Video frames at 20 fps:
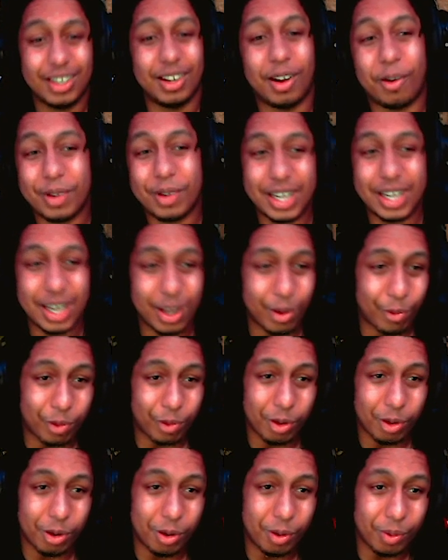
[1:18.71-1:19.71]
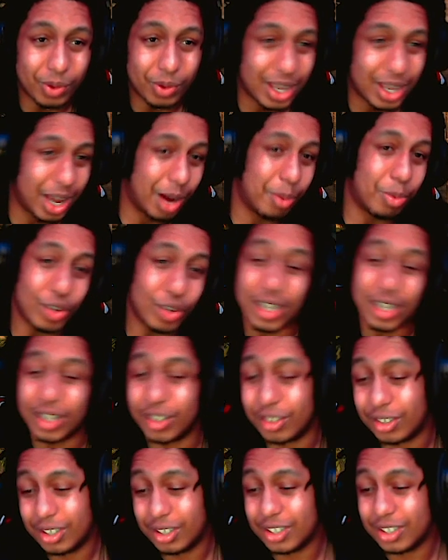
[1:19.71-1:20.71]
we get from Cowboy
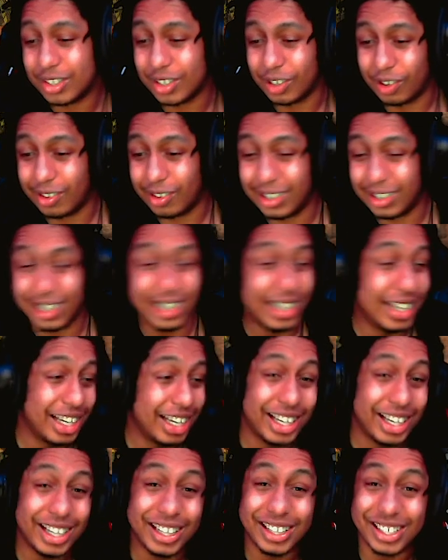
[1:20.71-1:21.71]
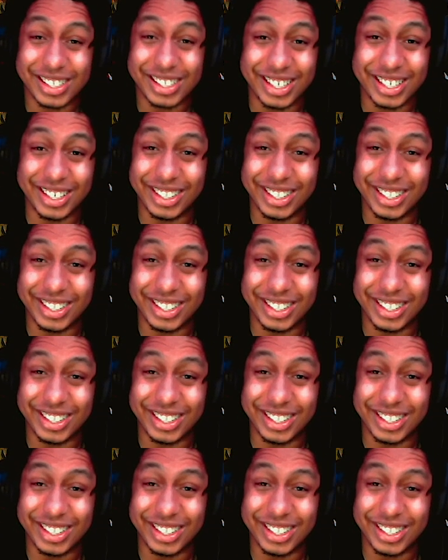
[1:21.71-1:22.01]
Killer. So let's get